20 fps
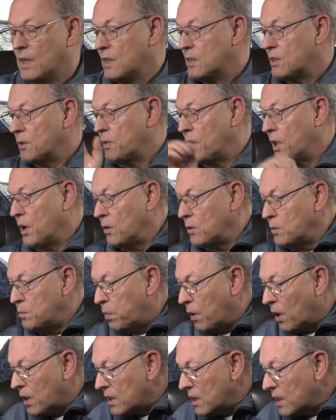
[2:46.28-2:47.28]
so the
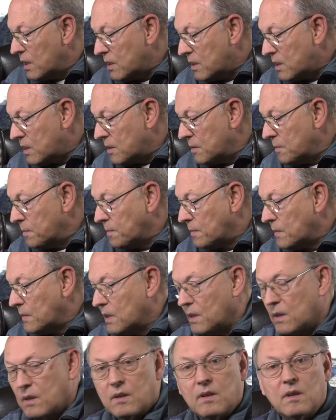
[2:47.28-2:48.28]
old bottles
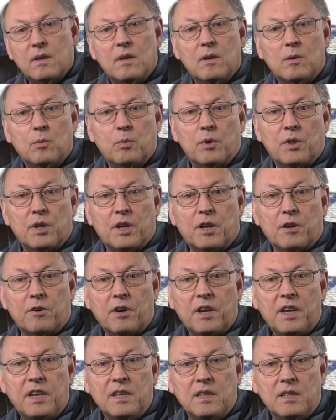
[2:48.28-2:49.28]
uh, with a
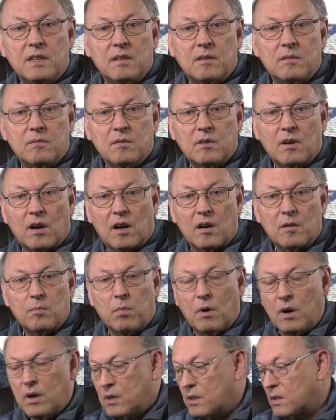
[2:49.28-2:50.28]
green card
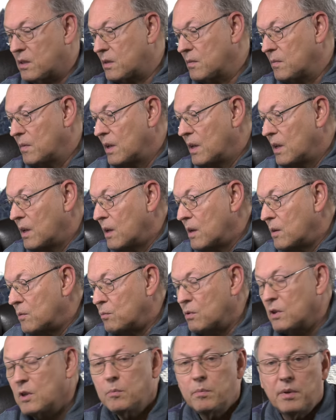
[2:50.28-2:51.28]
box
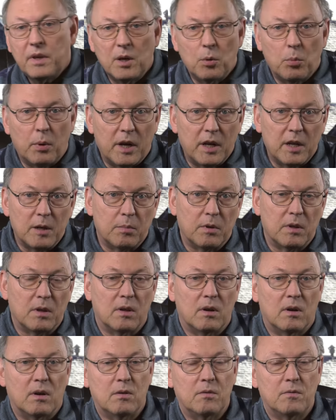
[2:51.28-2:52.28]
will be
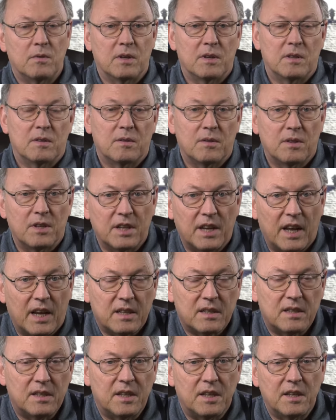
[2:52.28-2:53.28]
available over the
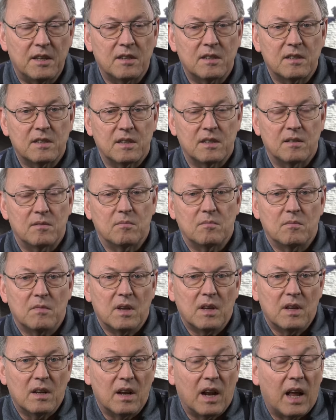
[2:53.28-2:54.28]
next years in
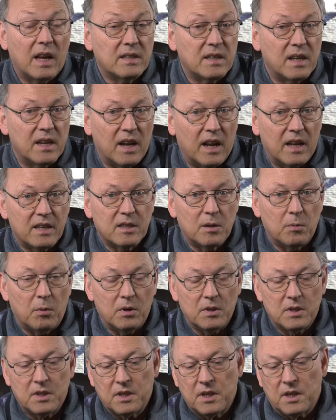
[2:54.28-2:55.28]
less and less
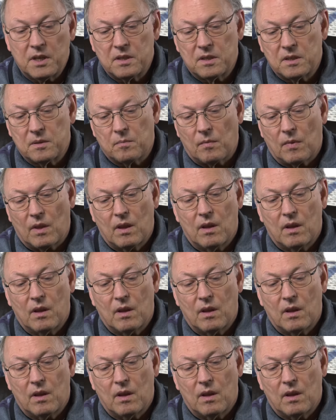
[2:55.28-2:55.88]
quantities.